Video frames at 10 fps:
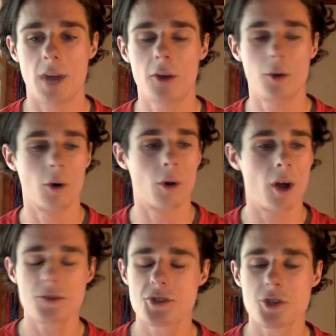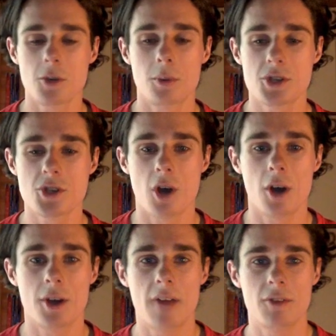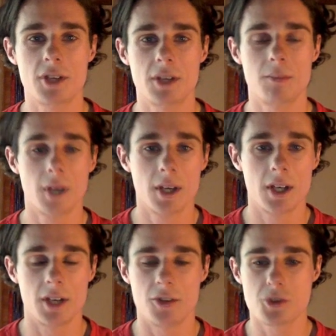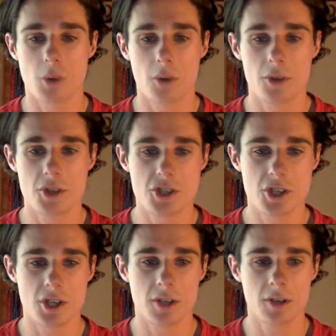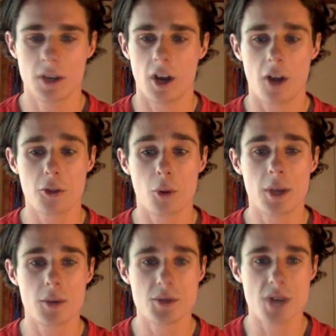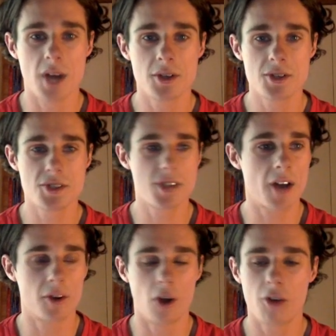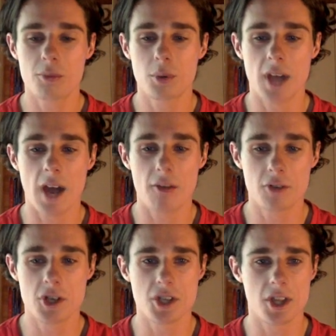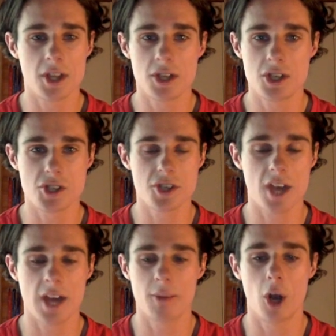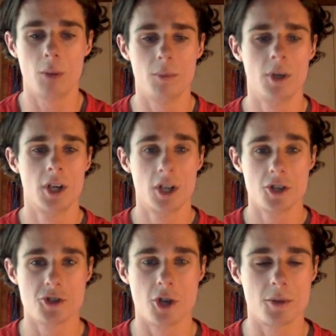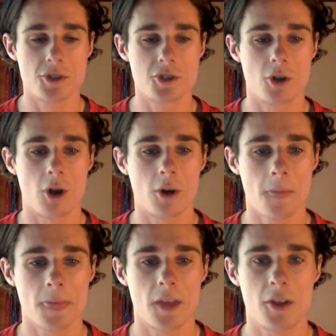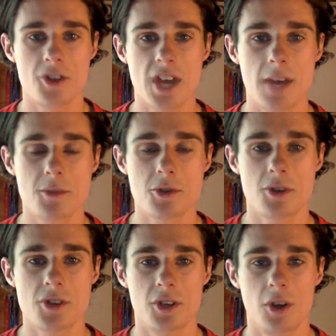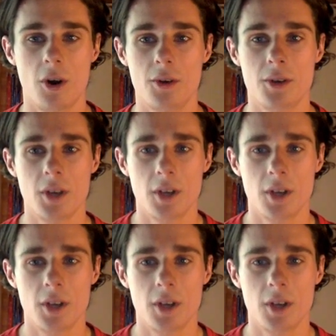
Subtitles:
Aaron Hall, I was super excited having him in the squad this year. I thought he was unders, started off pretty average, and then he just came home super strong. Now those hamstrings are gone.